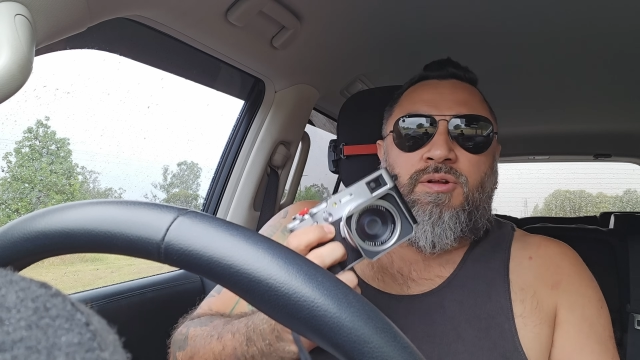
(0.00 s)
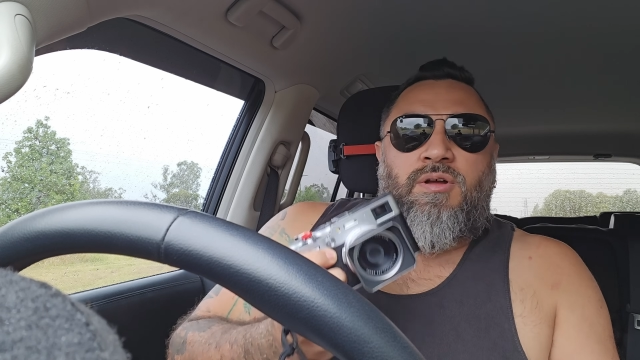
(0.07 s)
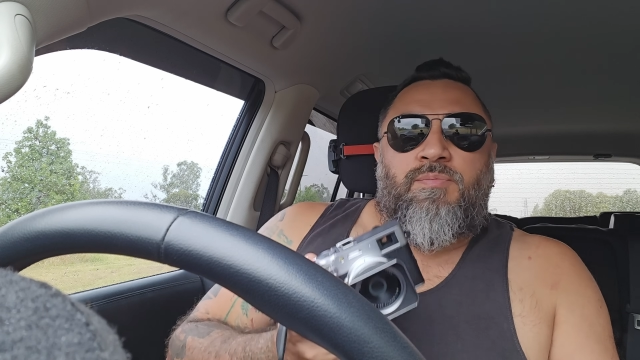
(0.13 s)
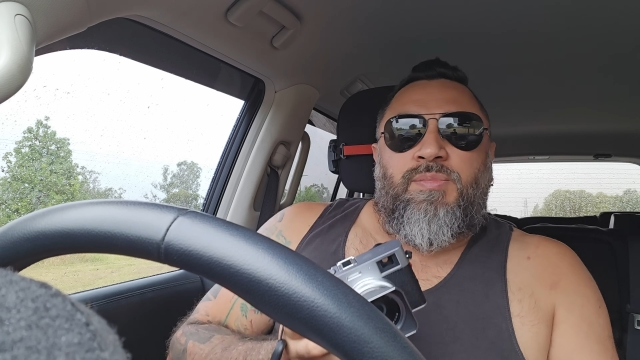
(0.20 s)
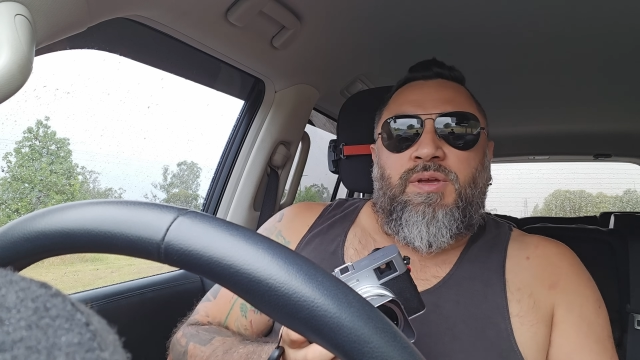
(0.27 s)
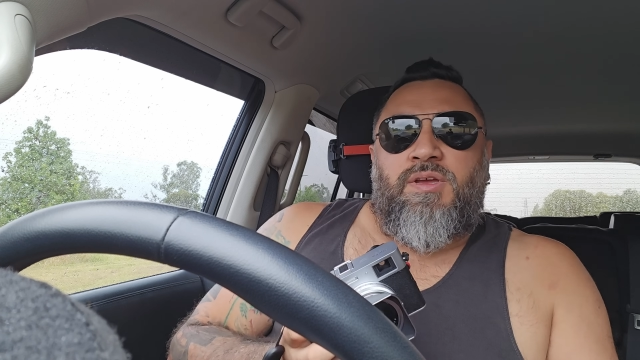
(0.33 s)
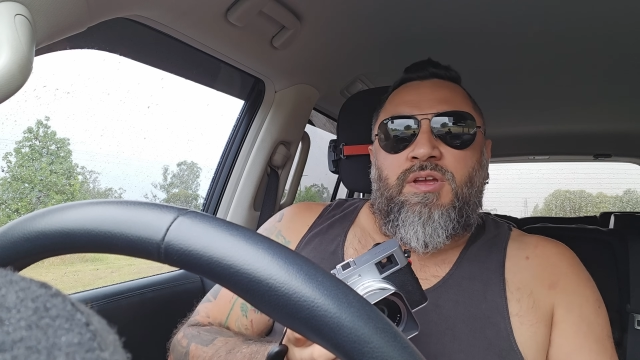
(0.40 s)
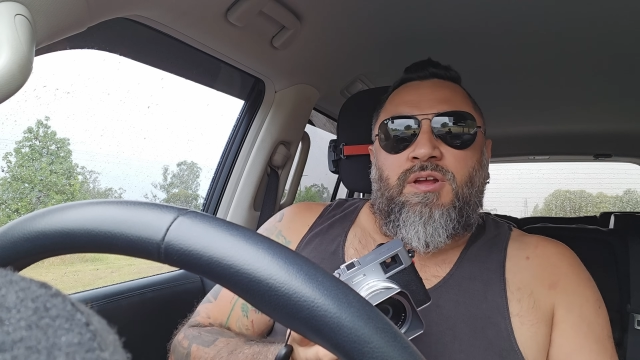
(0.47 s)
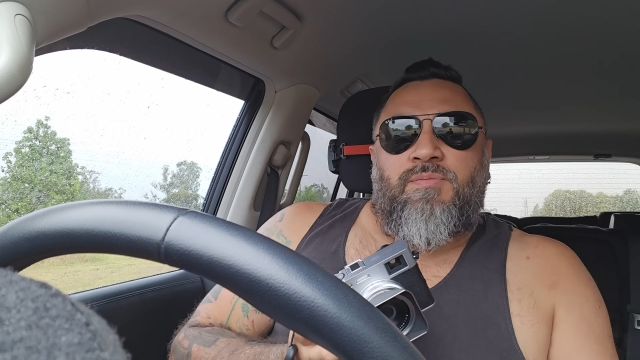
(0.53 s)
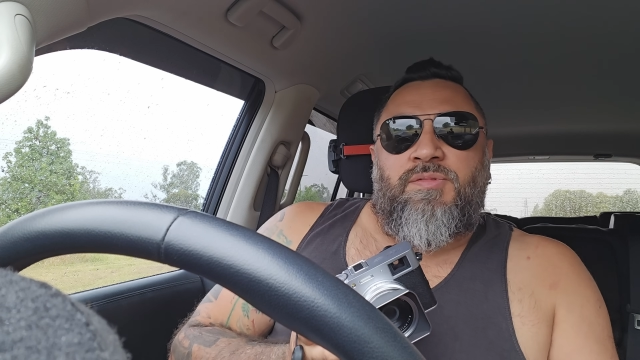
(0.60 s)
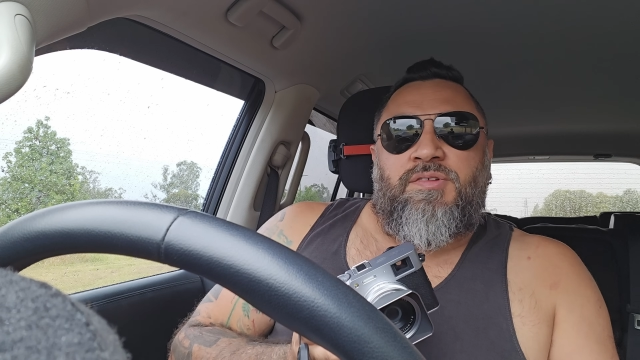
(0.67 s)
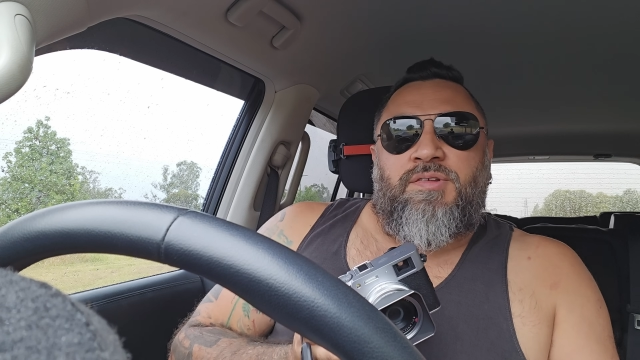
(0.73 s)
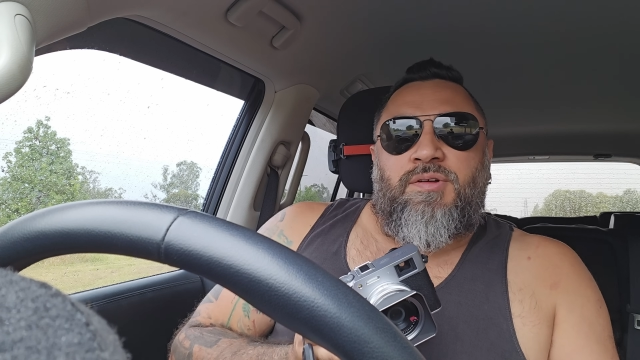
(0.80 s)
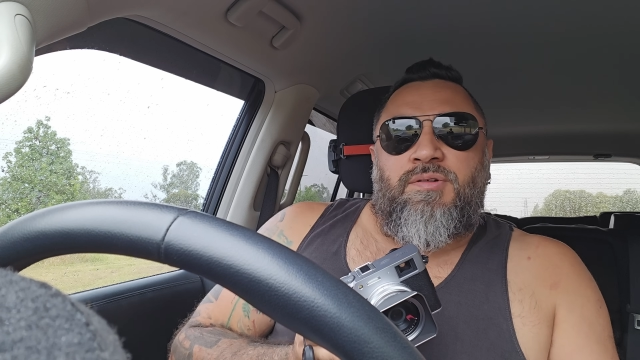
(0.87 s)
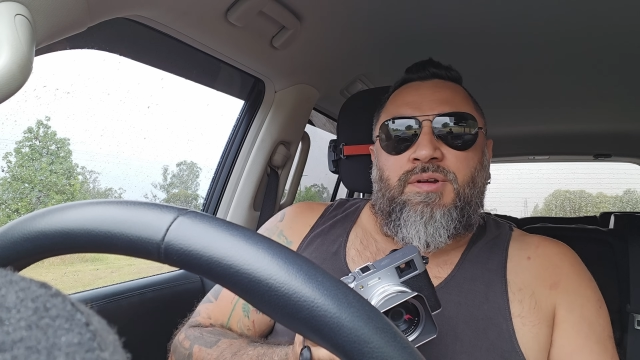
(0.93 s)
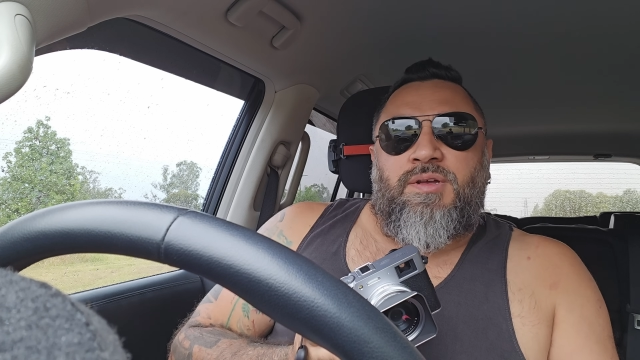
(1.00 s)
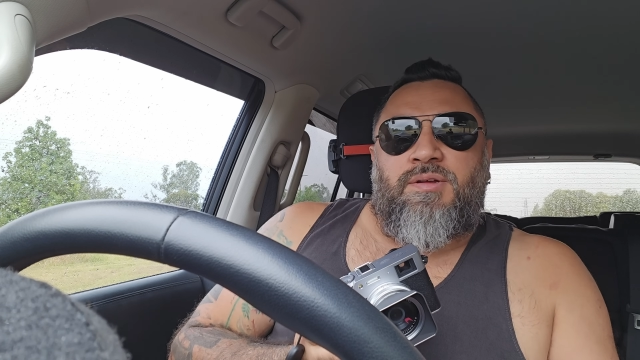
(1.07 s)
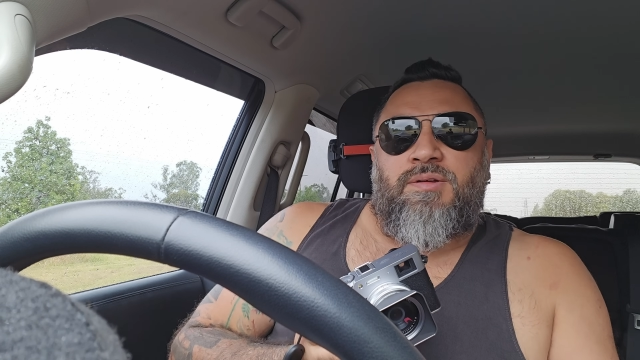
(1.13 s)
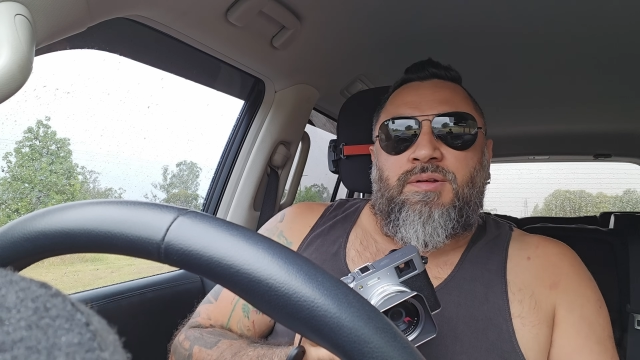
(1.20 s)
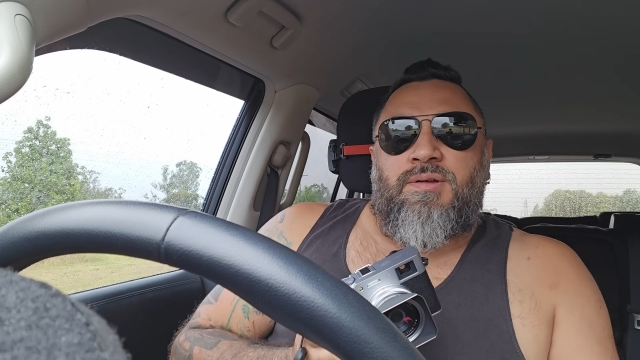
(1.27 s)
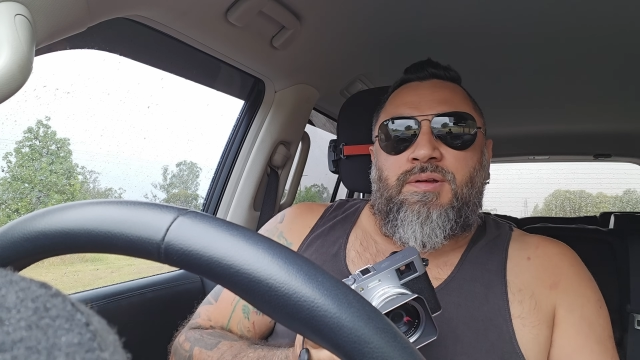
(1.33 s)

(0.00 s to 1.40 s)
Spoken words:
I'm picking up the Sony.